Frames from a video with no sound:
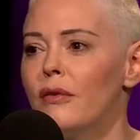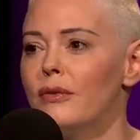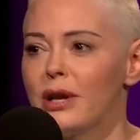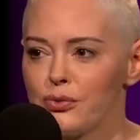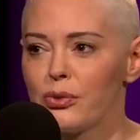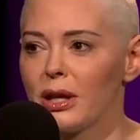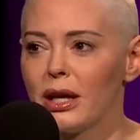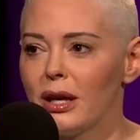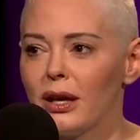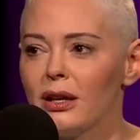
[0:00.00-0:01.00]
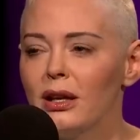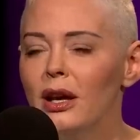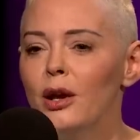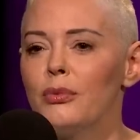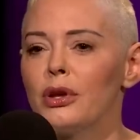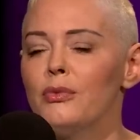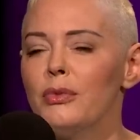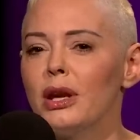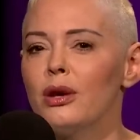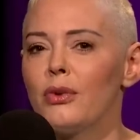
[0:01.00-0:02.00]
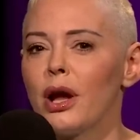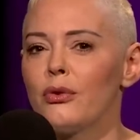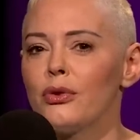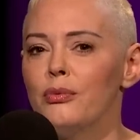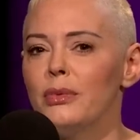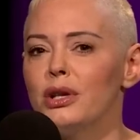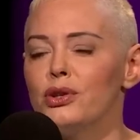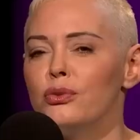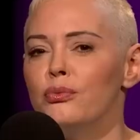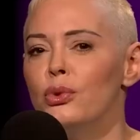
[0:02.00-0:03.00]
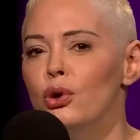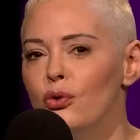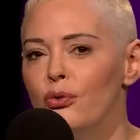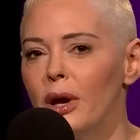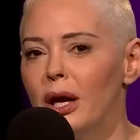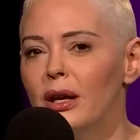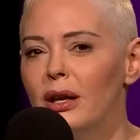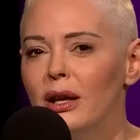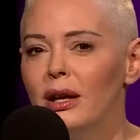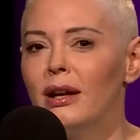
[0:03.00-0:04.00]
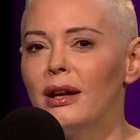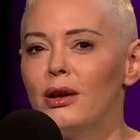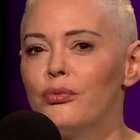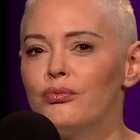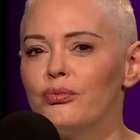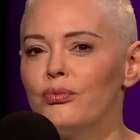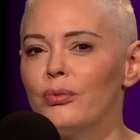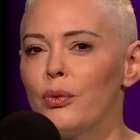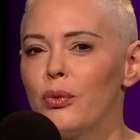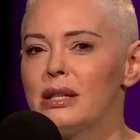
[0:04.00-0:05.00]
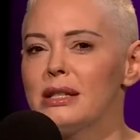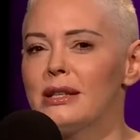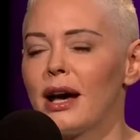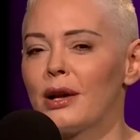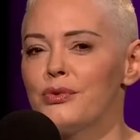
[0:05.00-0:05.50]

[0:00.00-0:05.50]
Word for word: That's really it. But the media ran with the Me Too movement, and it it wasn't that.